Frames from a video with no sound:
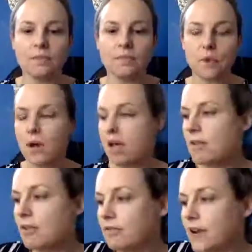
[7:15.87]
Why am
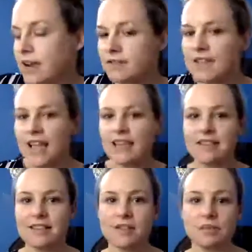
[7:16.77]
I afraid of taking
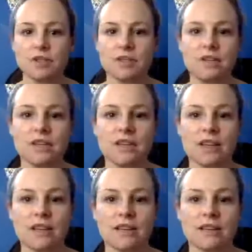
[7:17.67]
this opportunity?